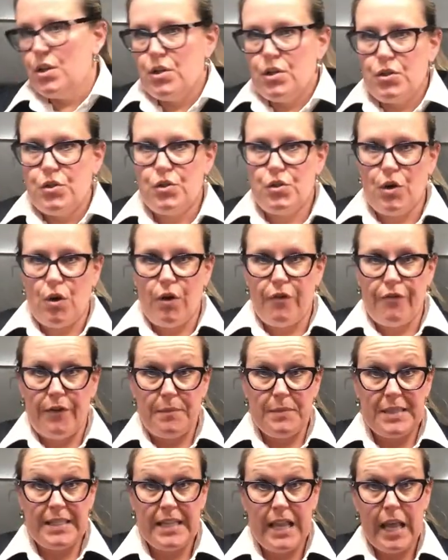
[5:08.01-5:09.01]
so if I'm
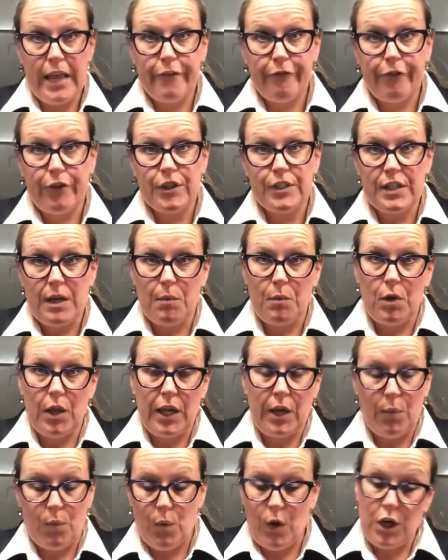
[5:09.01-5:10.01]
staying for a double, I
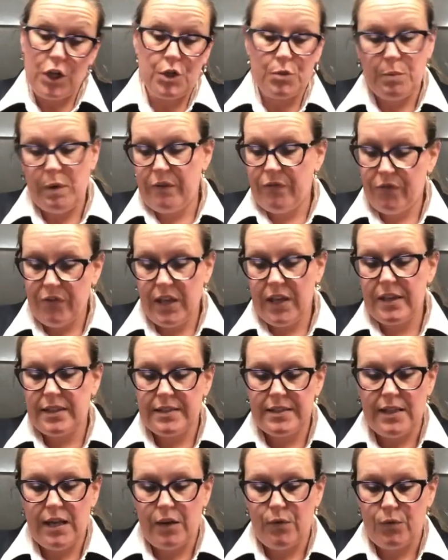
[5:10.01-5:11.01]
can wash my
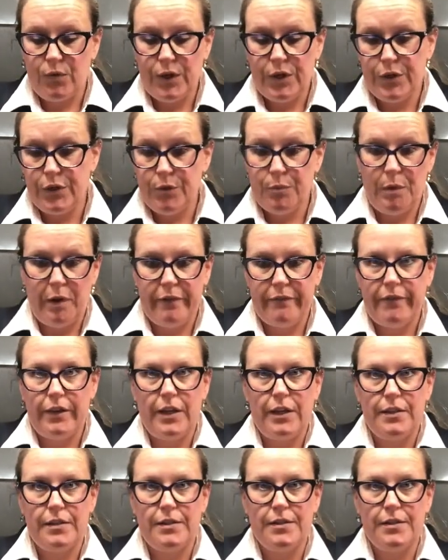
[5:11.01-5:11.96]
face and redo my face.